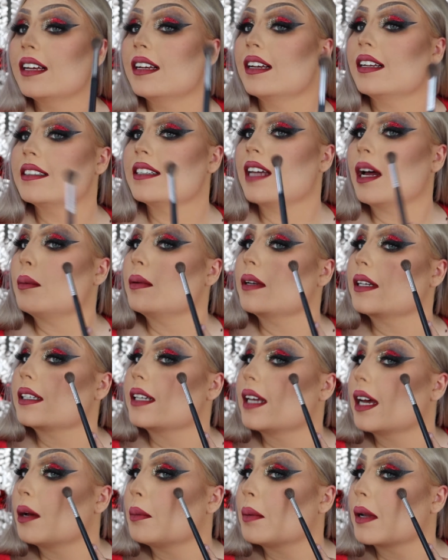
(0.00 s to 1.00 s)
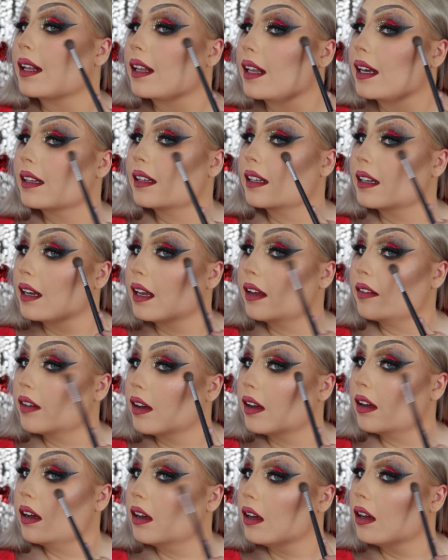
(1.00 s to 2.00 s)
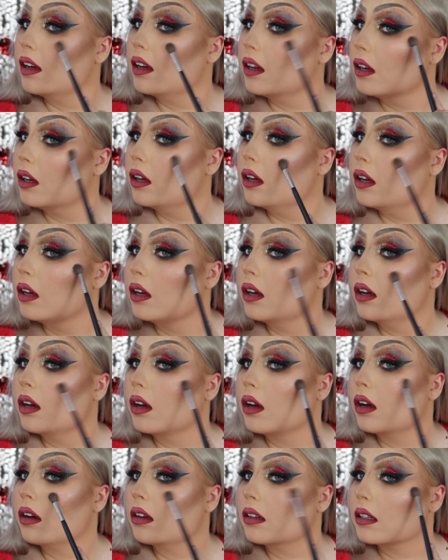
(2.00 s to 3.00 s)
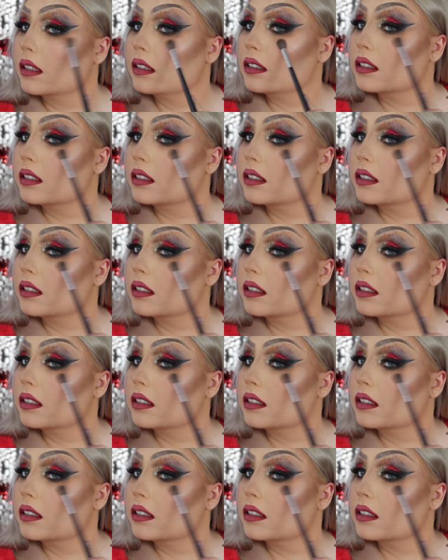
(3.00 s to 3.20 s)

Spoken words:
it's happening now, better late than never. Holy